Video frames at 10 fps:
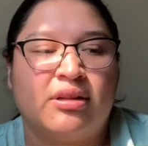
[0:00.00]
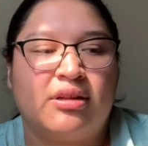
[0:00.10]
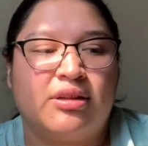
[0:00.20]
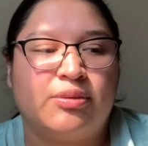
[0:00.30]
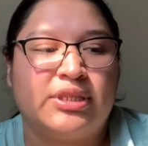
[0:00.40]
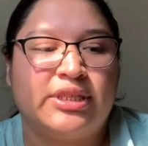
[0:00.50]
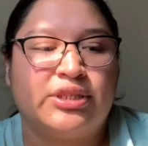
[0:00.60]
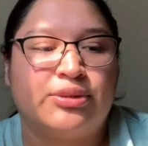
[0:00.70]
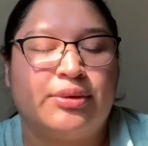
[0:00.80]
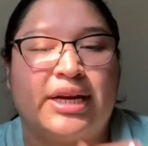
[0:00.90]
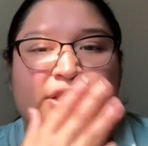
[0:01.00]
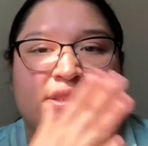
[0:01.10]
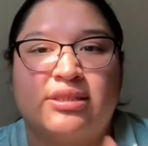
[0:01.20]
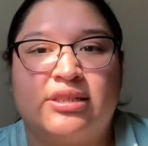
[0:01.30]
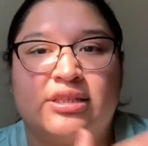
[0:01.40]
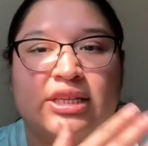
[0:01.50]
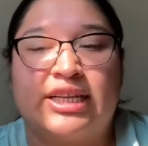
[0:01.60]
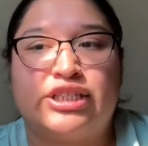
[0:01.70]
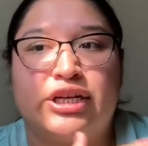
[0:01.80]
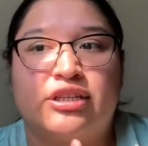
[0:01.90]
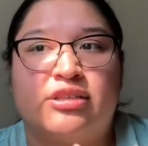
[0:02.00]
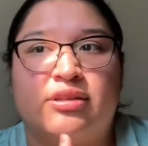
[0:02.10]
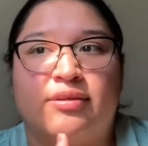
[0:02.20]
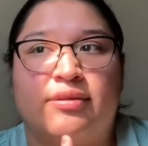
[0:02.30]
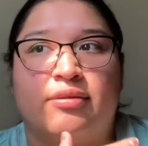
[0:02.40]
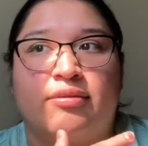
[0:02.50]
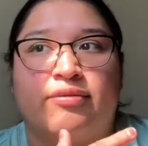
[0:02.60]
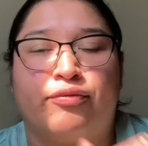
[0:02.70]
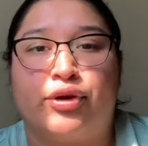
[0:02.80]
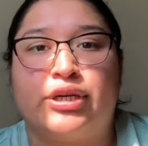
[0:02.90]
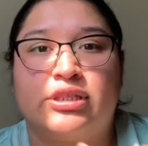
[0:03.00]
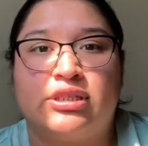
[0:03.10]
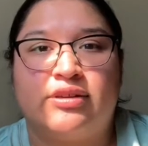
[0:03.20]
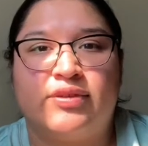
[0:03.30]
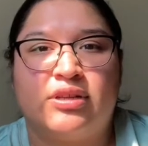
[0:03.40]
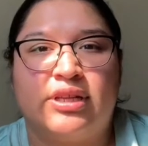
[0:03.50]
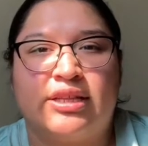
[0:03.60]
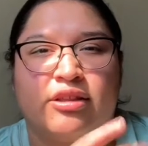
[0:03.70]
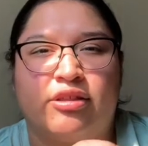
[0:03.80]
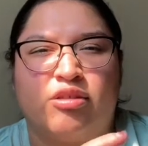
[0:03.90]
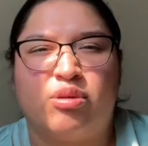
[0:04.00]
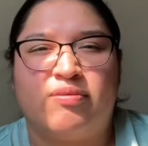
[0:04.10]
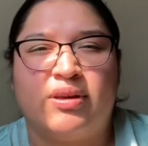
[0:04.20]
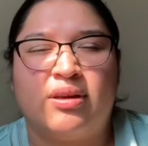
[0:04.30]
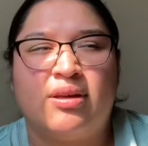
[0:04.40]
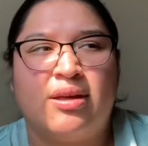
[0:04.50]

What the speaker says: what did I do? I changed the front of it, like the theme of it.